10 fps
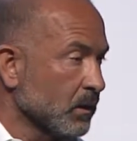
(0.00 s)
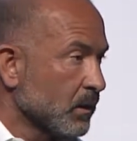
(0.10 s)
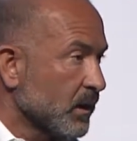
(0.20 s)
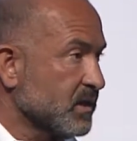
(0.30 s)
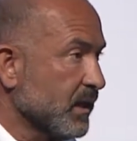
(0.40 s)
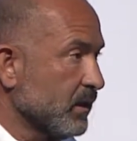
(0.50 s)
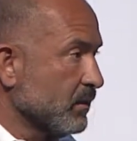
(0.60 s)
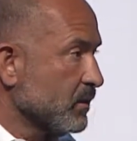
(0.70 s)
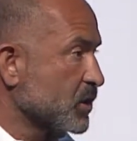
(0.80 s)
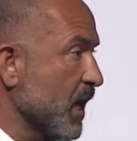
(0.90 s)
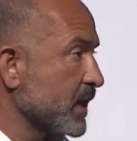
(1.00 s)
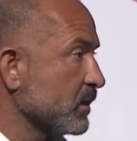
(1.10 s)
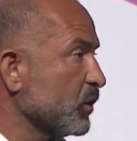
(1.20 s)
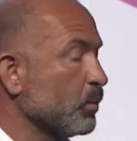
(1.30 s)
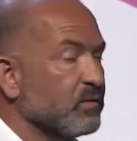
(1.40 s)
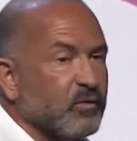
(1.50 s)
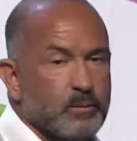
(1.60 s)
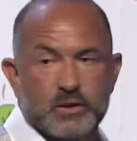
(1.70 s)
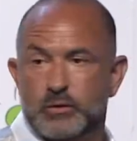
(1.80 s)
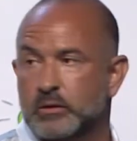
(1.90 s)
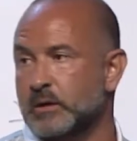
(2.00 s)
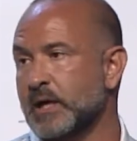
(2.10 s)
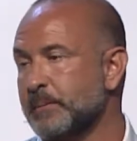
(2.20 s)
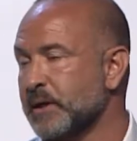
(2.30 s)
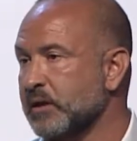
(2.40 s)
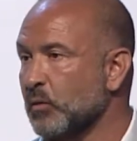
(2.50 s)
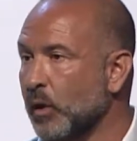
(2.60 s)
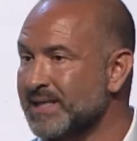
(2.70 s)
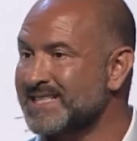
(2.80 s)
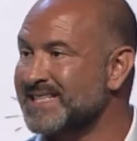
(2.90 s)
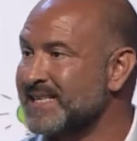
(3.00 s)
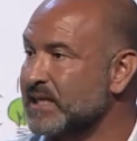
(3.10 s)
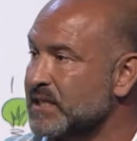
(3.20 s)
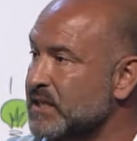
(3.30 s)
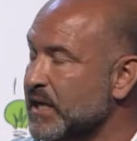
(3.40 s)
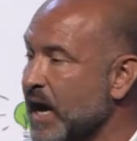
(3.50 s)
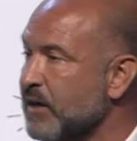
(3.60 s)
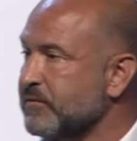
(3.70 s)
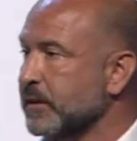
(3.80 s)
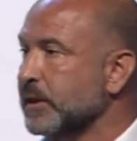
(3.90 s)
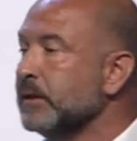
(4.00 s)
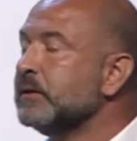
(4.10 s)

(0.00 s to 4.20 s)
is a giant global pharmaceutical company that wants to seed us into Africa